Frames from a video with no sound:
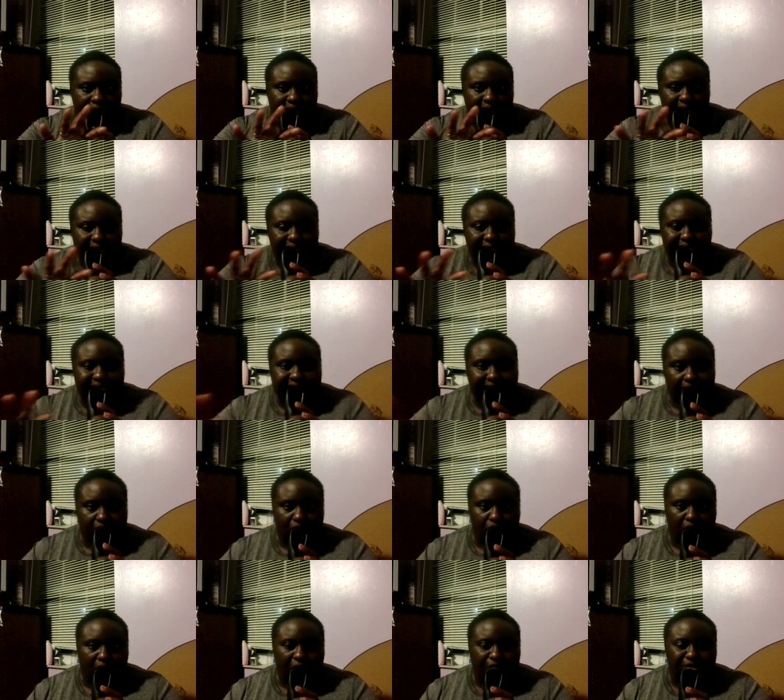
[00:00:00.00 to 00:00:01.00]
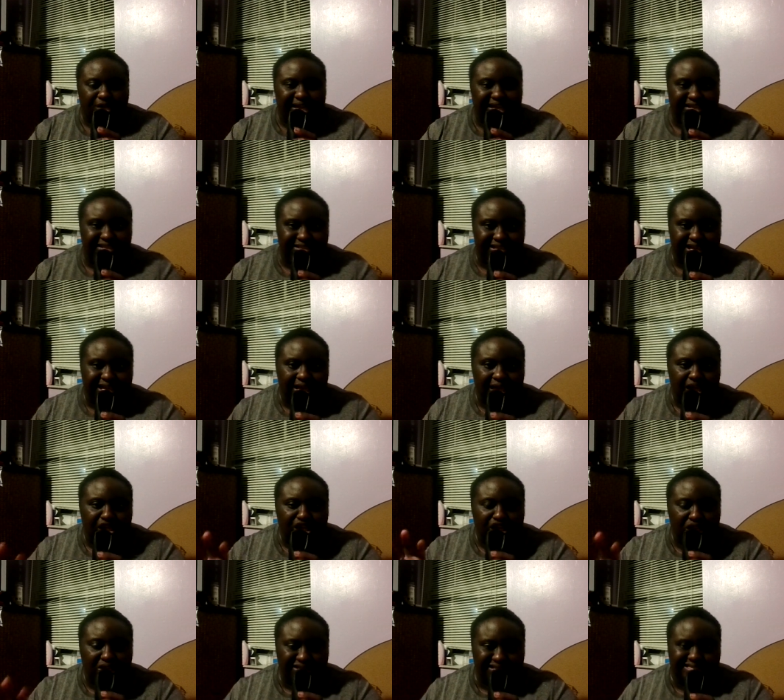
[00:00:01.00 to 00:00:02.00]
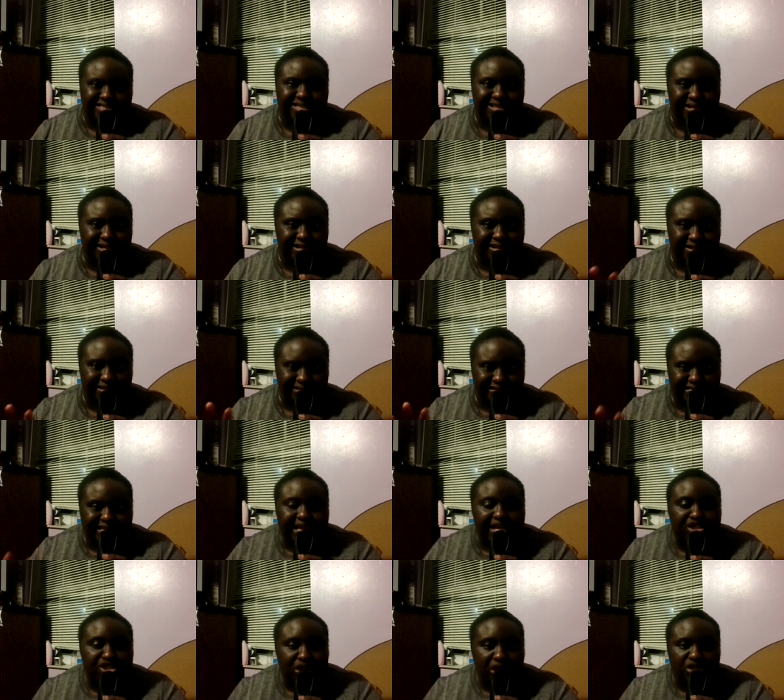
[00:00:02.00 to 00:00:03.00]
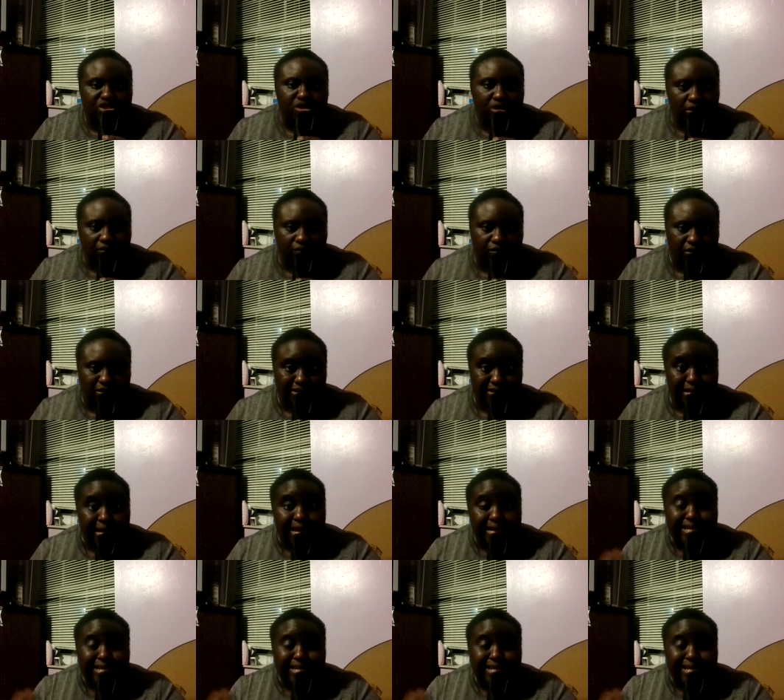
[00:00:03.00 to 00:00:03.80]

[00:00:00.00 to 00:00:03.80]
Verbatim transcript: a letter of uh, uh st john's university